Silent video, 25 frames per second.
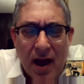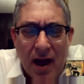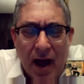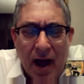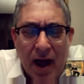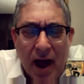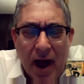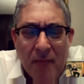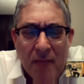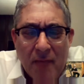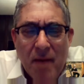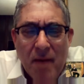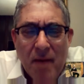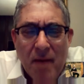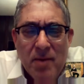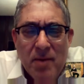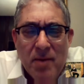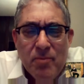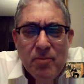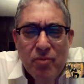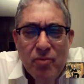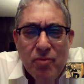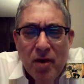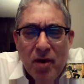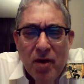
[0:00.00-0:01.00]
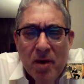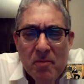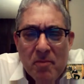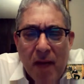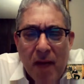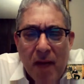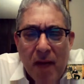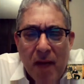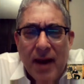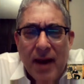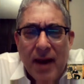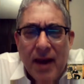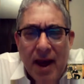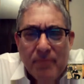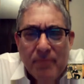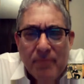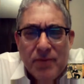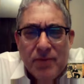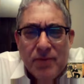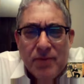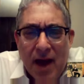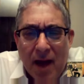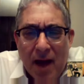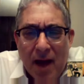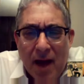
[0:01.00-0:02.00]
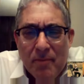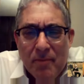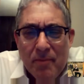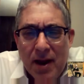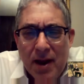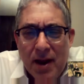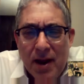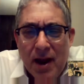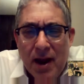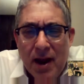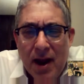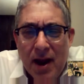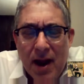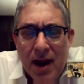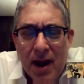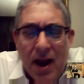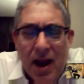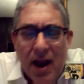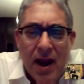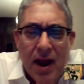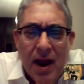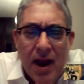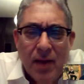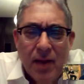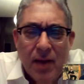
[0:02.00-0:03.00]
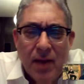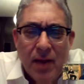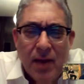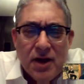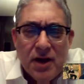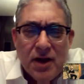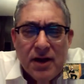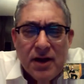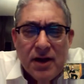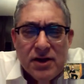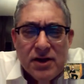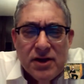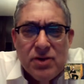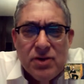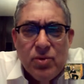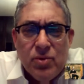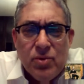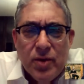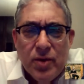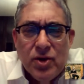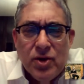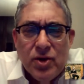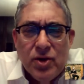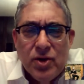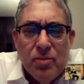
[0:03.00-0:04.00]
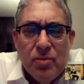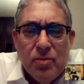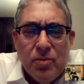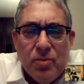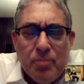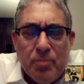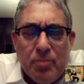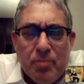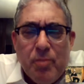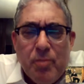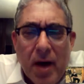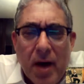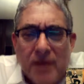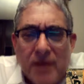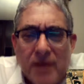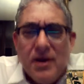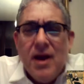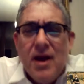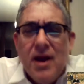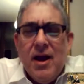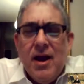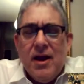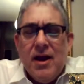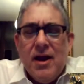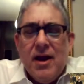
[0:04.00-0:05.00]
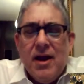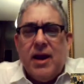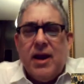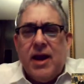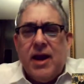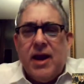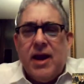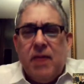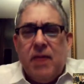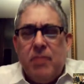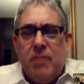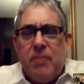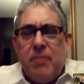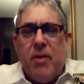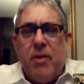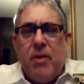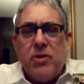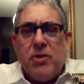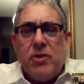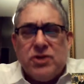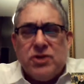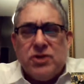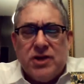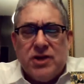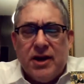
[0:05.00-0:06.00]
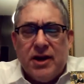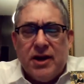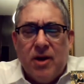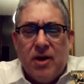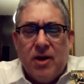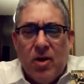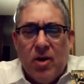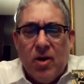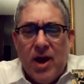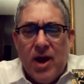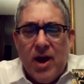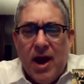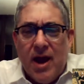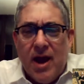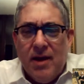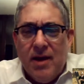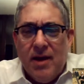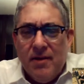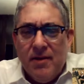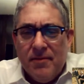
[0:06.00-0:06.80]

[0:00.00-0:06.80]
might bring my laptop, and let's see what we can do. But keep me posted, okay?